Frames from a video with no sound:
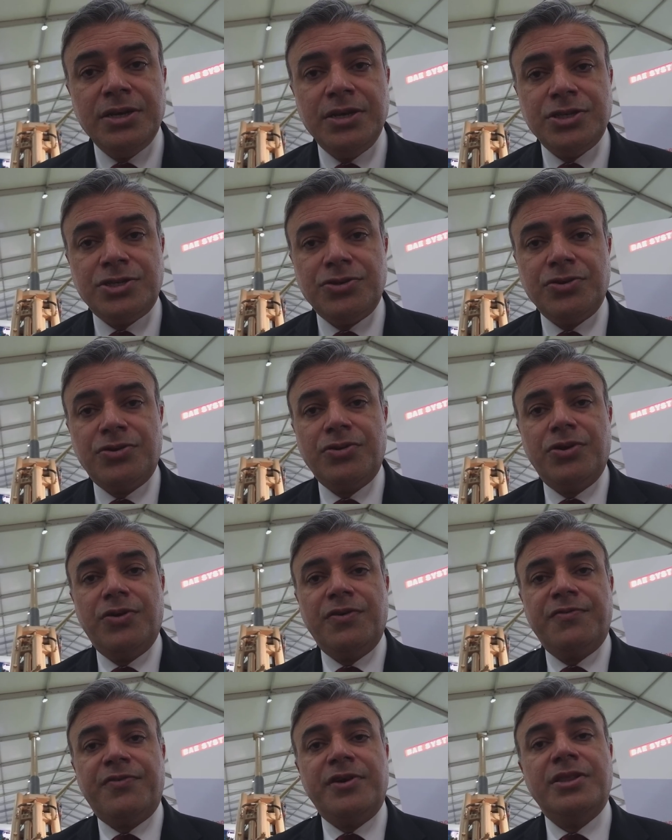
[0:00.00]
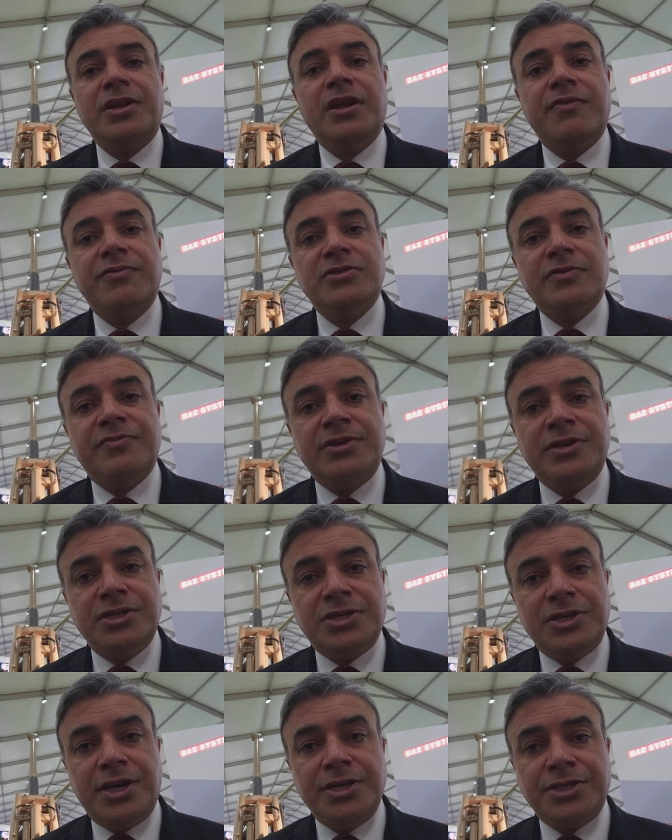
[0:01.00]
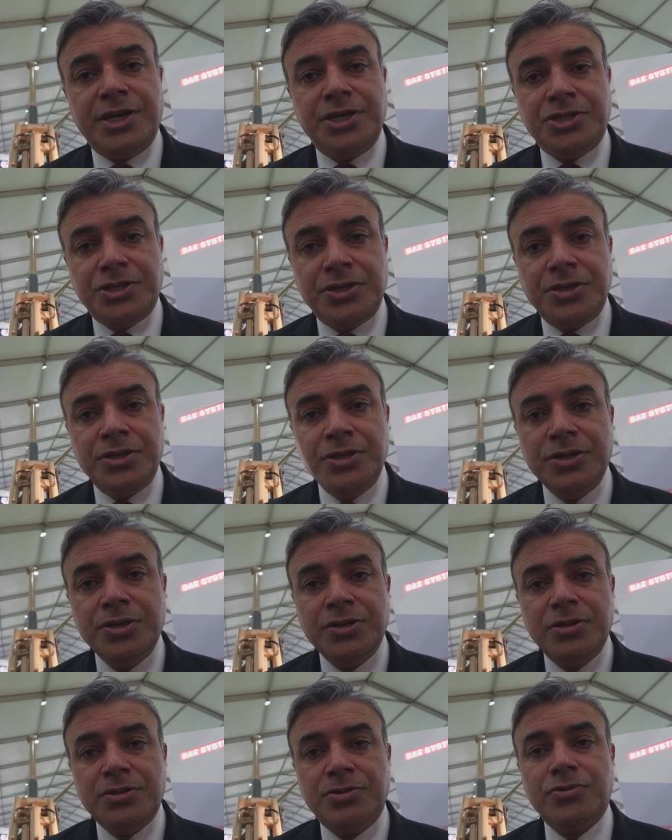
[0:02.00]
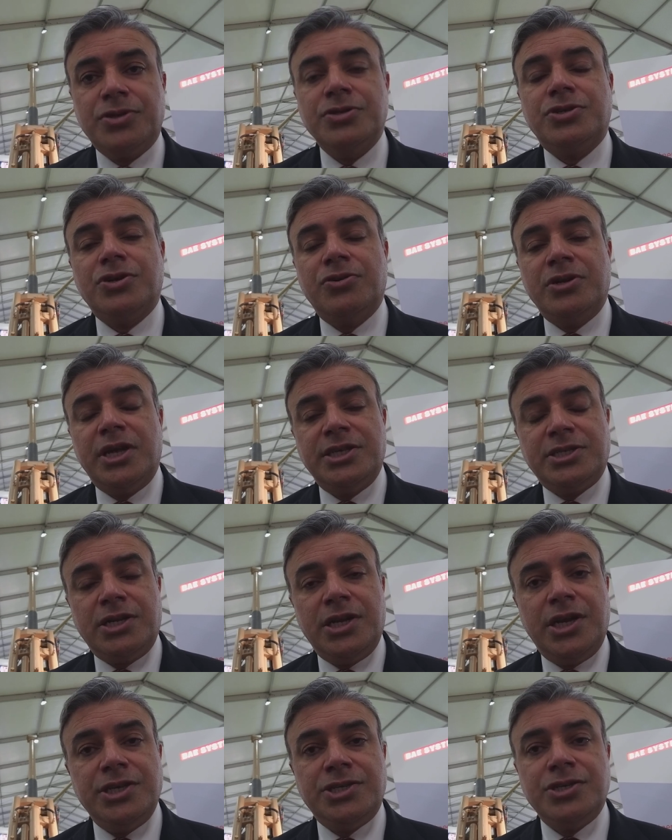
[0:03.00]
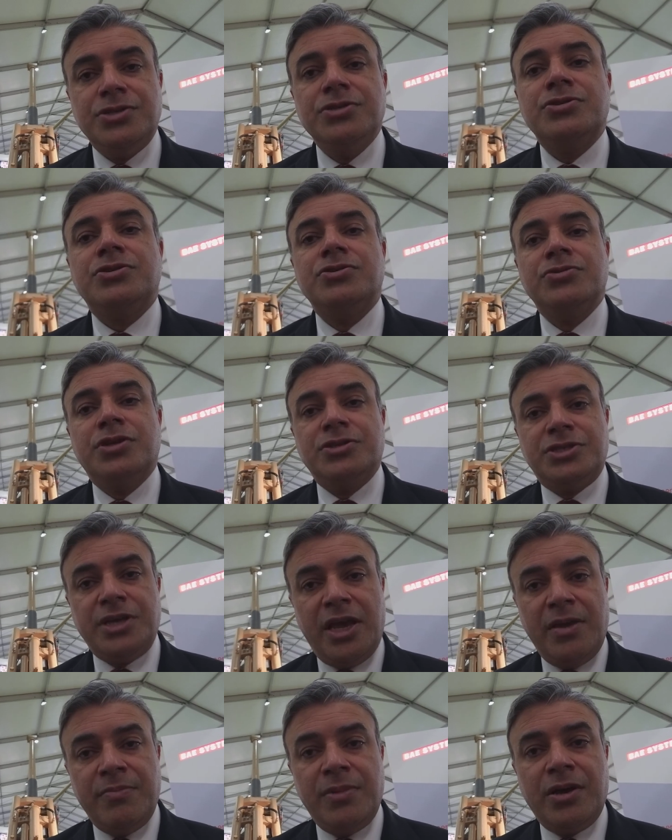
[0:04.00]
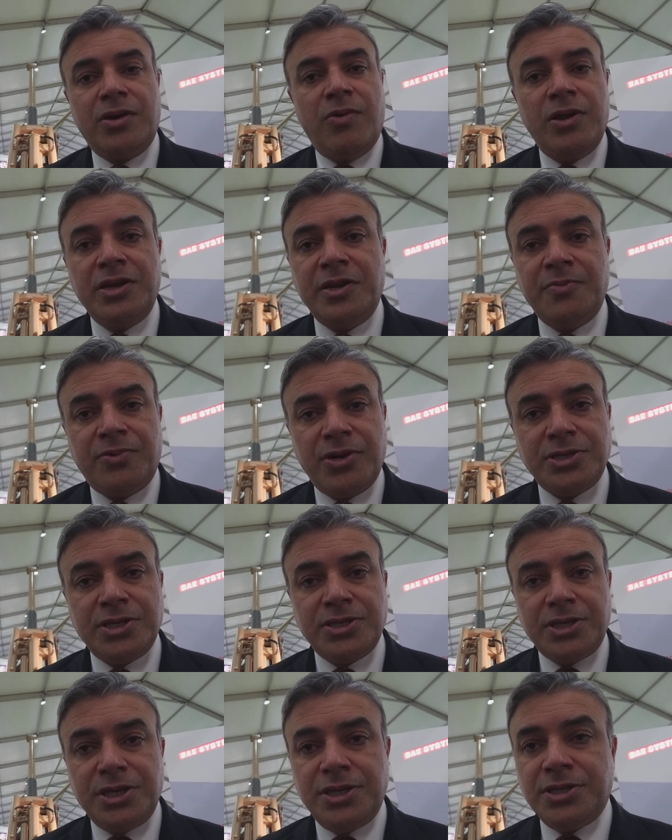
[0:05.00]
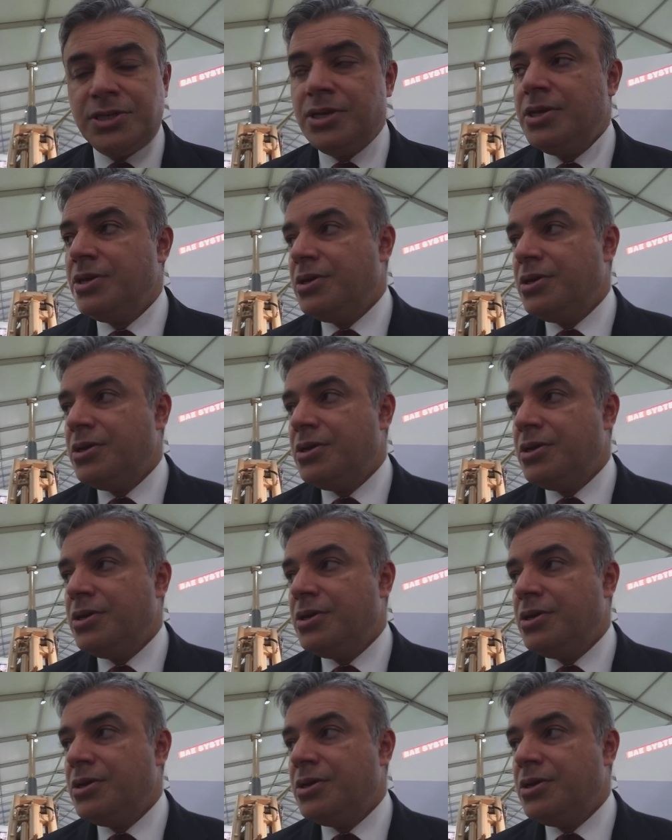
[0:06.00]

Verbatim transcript: is to grow further levels of indigenization through controlled escalation, through the same quality processes,